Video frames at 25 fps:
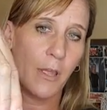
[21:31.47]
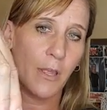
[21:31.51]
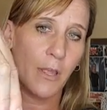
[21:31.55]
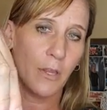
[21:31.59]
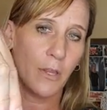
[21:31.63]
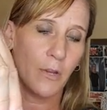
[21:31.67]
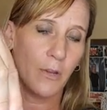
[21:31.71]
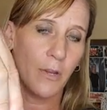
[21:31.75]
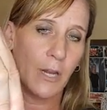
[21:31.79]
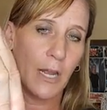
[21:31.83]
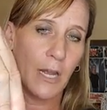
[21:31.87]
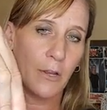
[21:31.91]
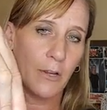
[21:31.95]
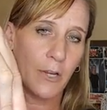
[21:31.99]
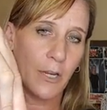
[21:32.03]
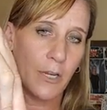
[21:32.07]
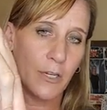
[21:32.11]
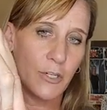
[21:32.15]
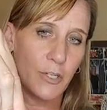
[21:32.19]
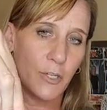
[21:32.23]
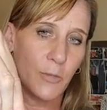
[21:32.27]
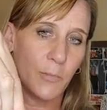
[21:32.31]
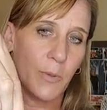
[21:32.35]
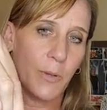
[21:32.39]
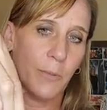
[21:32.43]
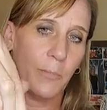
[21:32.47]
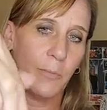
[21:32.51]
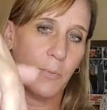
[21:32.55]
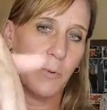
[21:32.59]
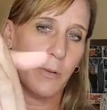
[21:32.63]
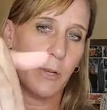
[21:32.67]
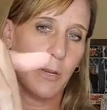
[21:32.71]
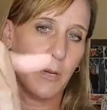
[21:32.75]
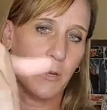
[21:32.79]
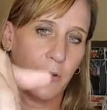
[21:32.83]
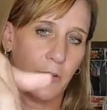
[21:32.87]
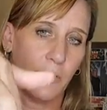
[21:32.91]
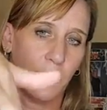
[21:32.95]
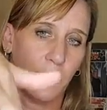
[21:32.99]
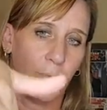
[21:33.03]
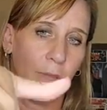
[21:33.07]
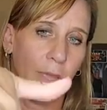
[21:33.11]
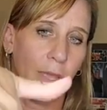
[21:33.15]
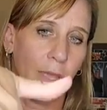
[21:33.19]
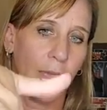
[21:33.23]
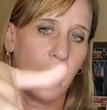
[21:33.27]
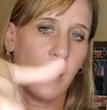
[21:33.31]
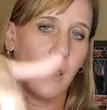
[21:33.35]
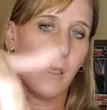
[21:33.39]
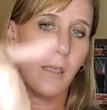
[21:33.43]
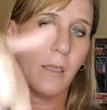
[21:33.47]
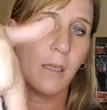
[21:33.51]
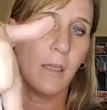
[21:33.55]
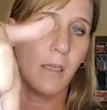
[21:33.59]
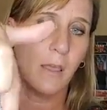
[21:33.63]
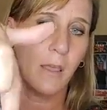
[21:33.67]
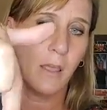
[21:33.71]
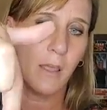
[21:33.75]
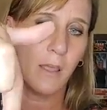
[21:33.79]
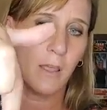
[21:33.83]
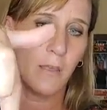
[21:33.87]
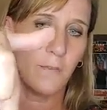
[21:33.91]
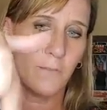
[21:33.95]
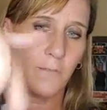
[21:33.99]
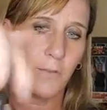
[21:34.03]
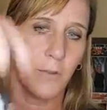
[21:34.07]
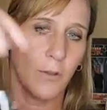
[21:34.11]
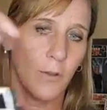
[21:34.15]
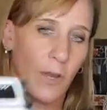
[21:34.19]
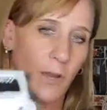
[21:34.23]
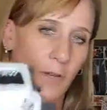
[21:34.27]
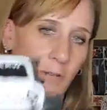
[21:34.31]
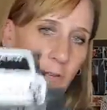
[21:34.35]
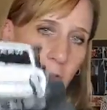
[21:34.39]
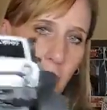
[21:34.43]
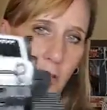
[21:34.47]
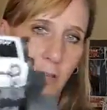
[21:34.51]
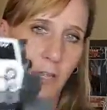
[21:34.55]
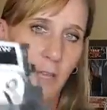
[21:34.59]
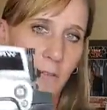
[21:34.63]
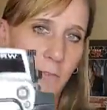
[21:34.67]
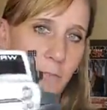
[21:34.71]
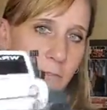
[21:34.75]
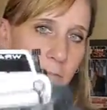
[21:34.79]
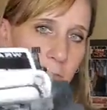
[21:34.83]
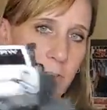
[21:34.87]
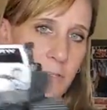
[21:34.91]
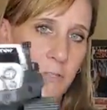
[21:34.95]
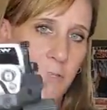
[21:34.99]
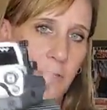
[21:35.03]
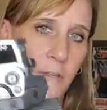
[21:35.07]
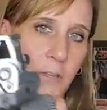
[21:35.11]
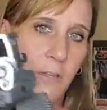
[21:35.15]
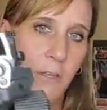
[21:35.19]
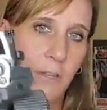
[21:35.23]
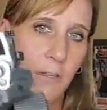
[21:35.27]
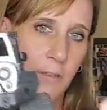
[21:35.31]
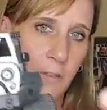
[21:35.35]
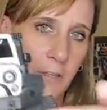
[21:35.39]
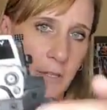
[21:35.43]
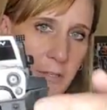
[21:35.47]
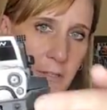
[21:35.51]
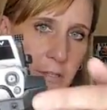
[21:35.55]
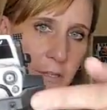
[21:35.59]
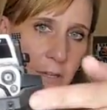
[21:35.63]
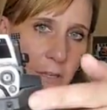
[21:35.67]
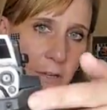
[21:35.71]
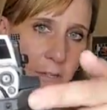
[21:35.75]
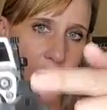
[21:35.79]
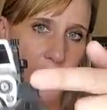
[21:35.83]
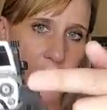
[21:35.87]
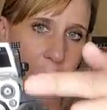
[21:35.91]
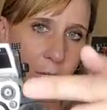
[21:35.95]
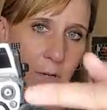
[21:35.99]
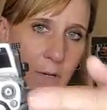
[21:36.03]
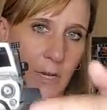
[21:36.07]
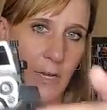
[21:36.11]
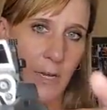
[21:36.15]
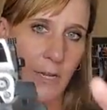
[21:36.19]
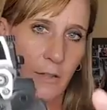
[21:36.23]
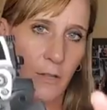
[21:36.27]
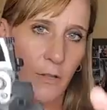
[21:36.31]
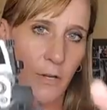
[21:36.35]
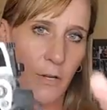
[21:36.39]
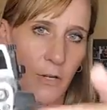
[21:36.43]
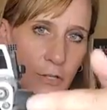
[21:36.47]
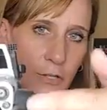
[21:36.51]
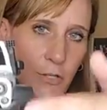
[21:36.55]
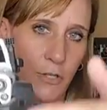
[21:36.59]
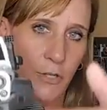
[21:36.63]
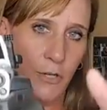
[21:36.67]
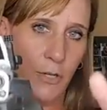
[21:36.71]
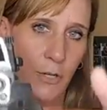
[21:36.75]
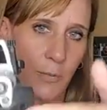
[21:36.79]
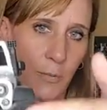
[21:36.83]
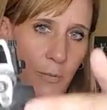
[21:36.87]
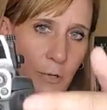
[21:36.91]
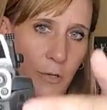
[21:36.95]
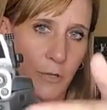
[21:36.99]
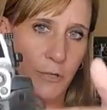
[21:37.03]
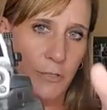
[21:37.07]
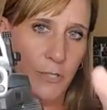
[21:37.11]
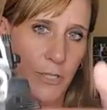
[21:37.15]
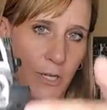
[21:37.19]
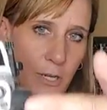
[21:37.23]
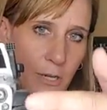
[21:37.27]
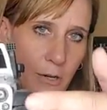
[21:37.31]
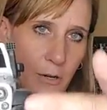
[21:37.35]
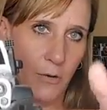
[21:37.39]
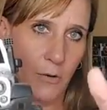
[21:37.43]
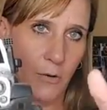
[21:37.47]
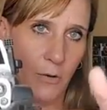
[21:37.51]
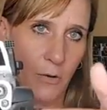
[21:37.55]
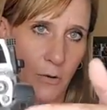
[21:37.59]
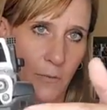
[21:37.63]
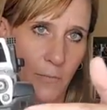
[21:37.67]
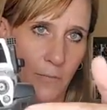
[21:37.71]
You now got your bumper out of the way. If you have a lift, this gives you a larger approach angle.